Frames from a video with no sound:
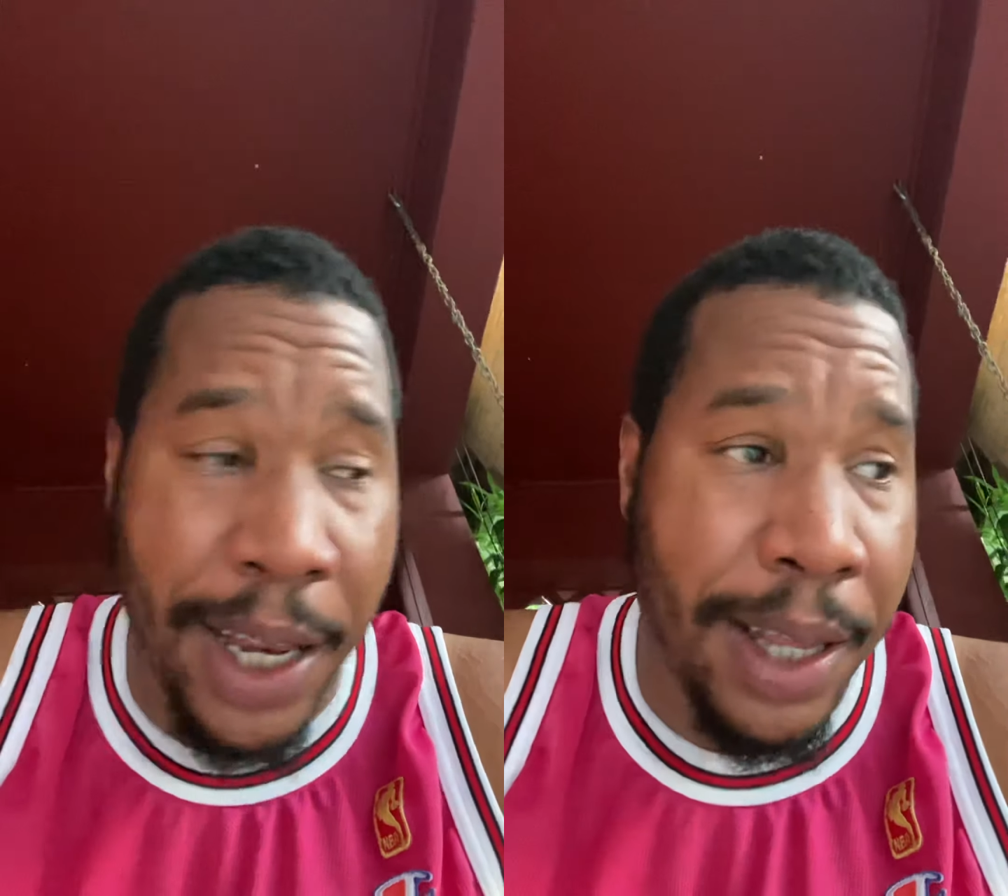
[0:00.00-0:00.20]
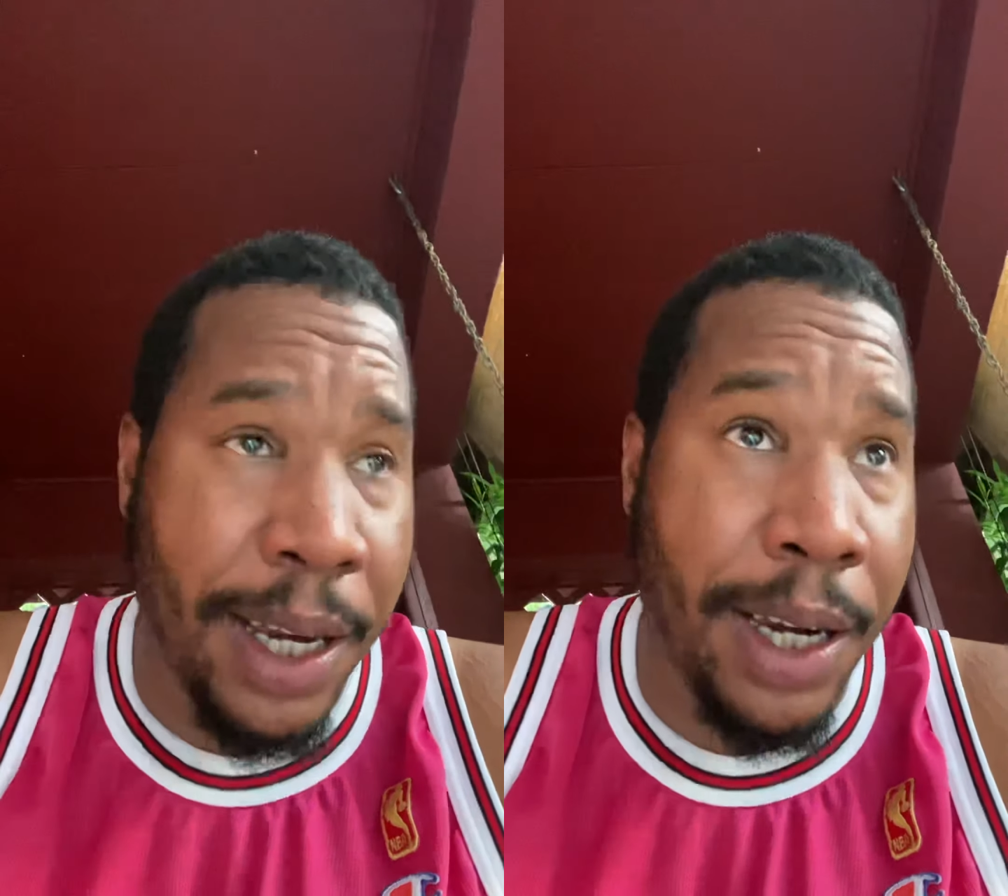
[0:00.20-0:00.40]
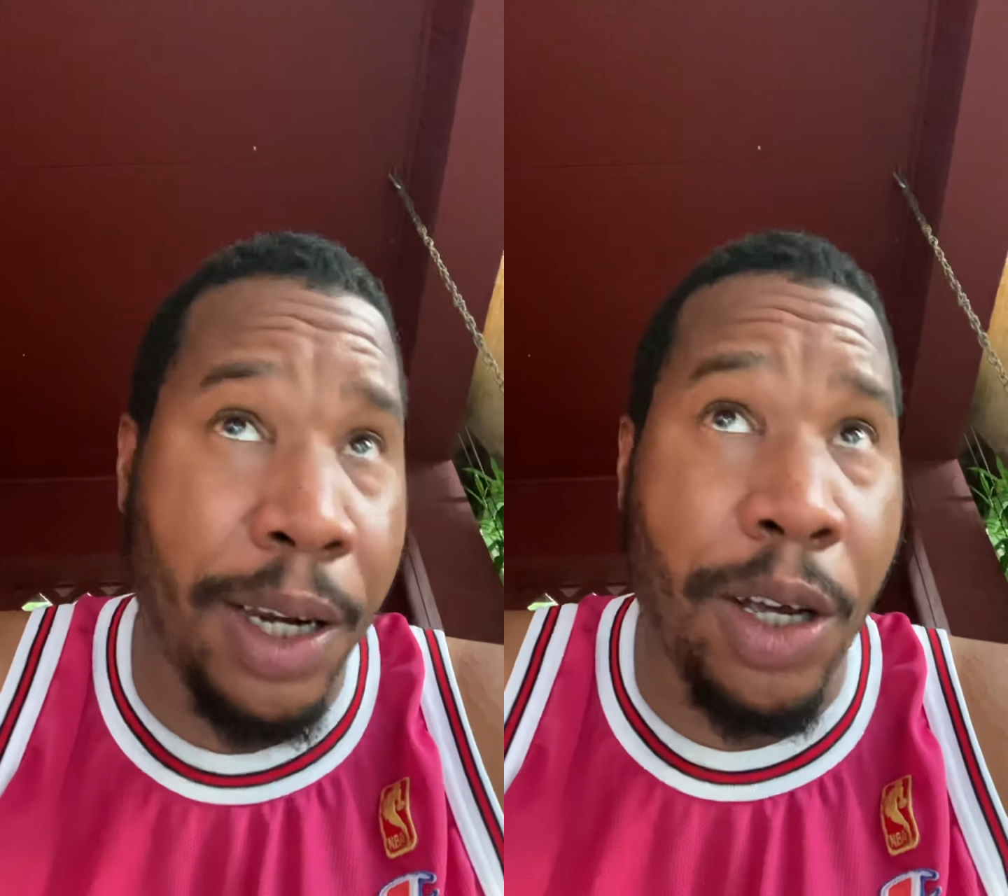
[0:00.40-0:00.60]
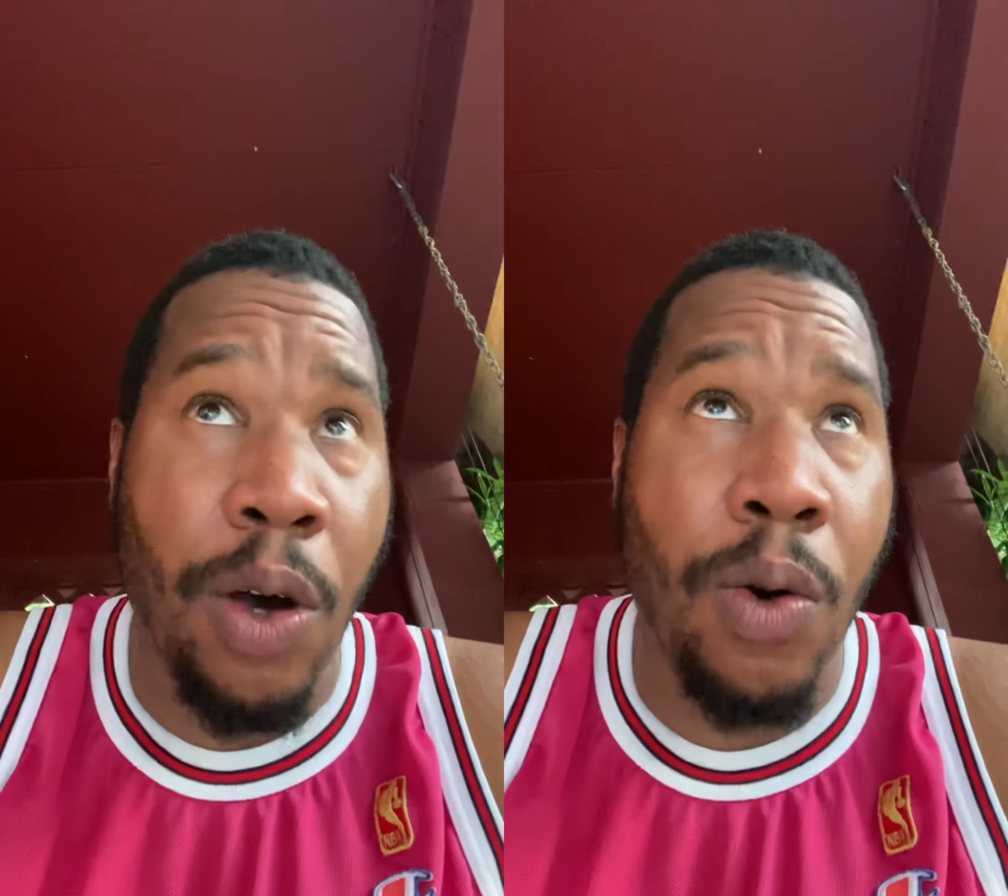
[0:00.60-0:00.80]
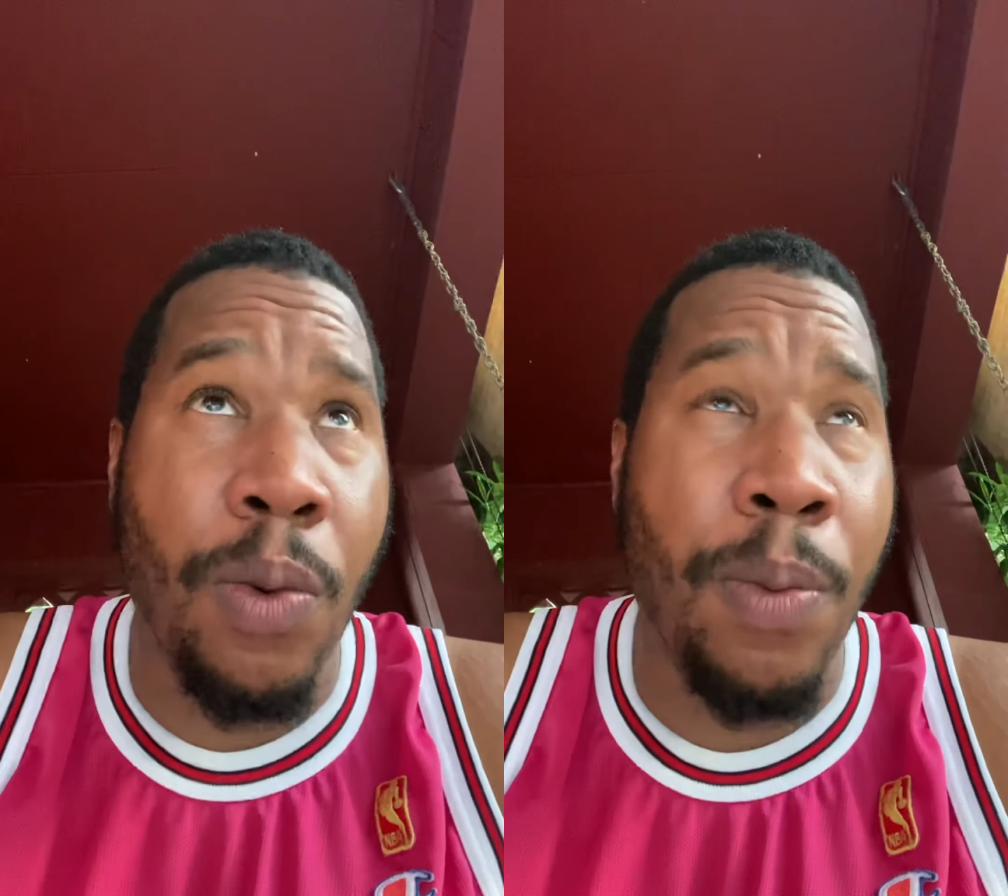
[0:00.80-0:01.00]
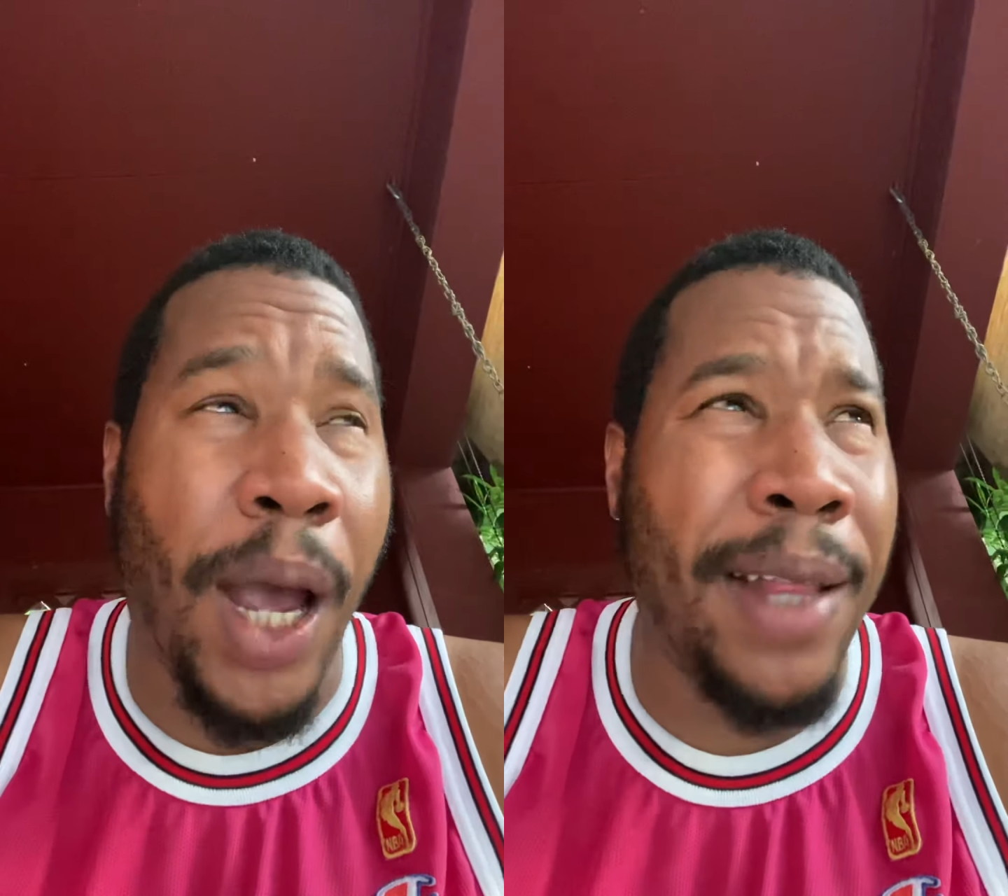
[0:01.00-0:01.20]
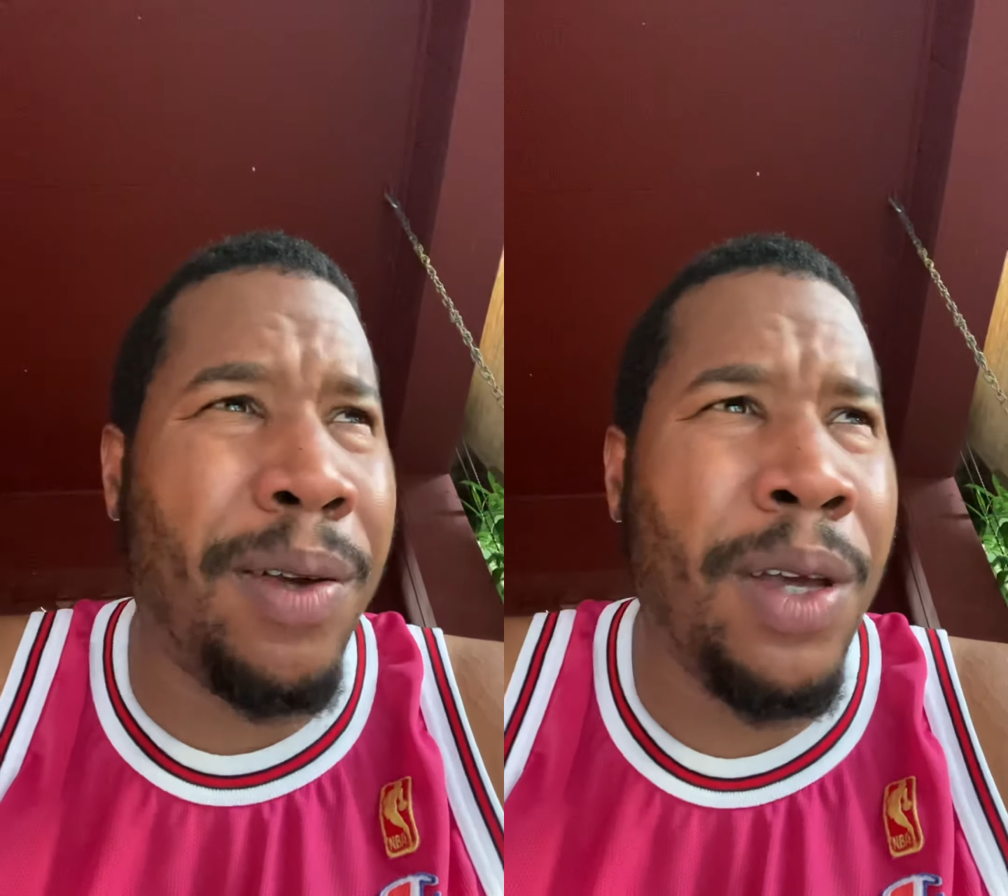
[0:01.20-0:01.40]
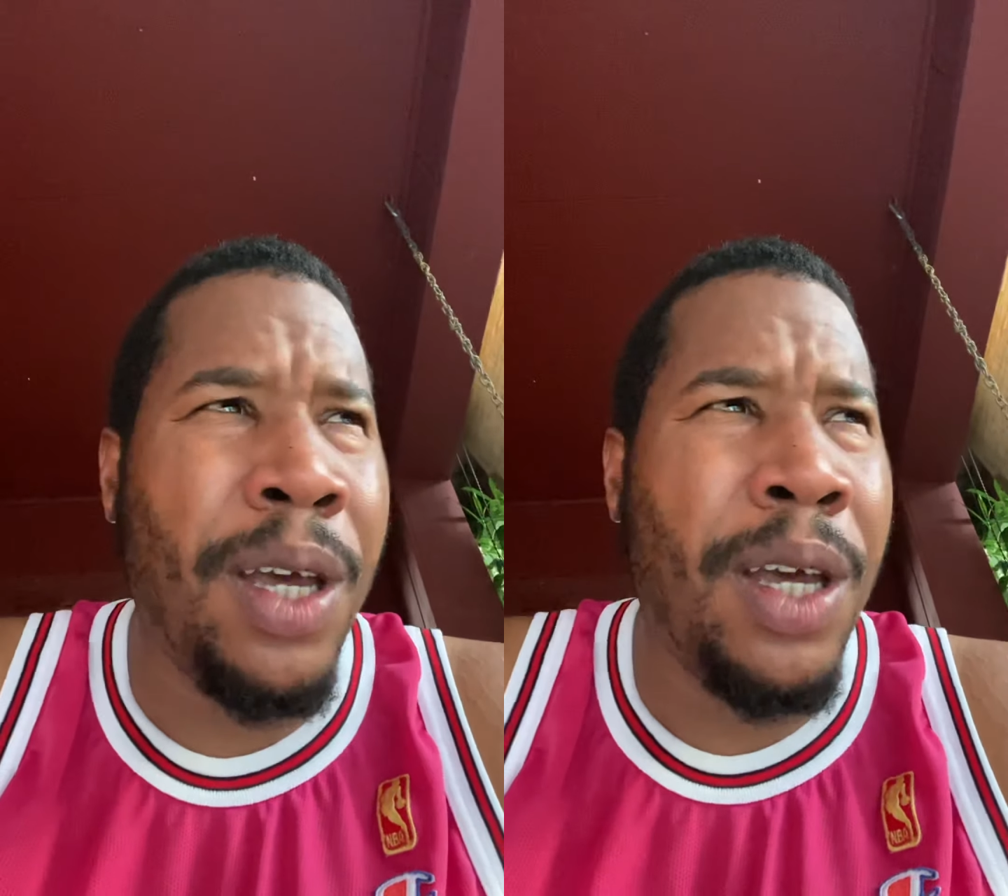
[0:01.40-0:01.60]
and then in the co I think